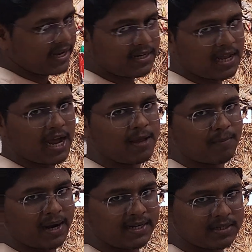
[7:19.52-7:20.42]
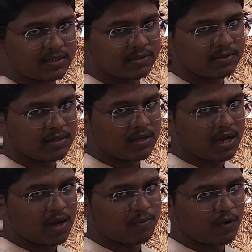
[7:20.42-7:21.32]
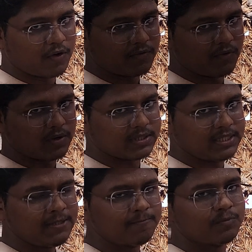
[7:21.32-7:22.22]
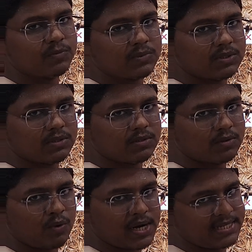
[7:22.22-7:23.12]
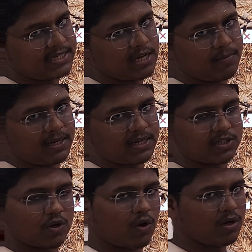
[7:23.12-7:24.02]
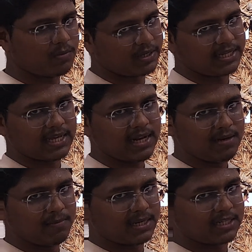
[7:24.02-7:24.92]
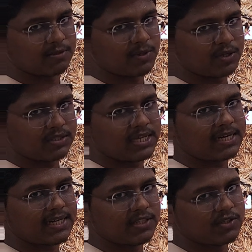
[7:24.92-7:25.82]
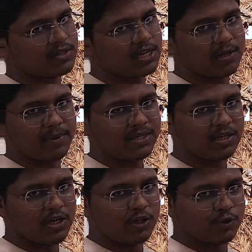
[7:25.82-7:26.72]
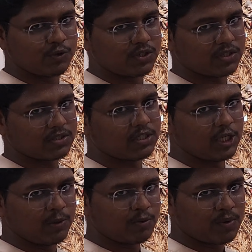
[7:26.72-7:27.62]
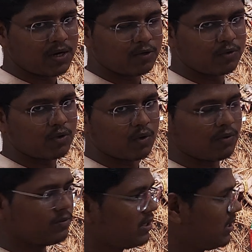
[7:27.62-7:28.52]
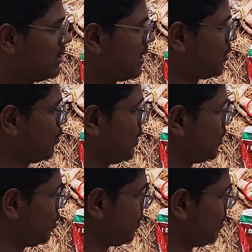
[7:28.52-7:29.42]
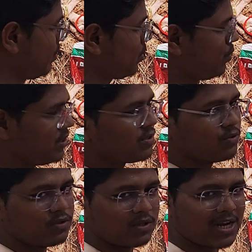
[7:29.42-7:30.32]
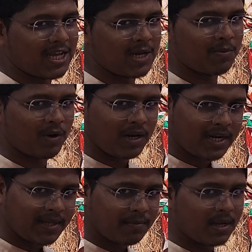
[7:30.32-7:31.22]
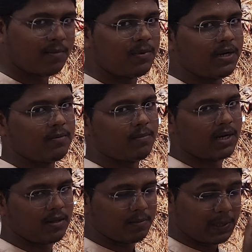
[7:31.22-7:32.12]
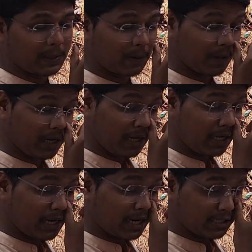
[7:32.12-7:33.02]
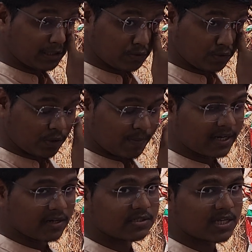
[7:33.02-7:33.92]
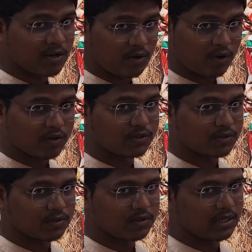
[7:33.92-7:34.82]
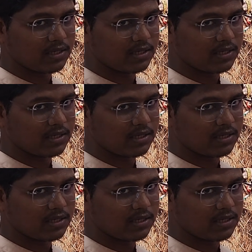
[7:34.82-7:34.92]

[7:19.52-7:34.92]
line, I might have gone for the horizontal mattress or vertical mattress, because they are tension relieving sutures. If you want to know that when to prefer which suture, I have already made a video regarding the suture patterns. I will also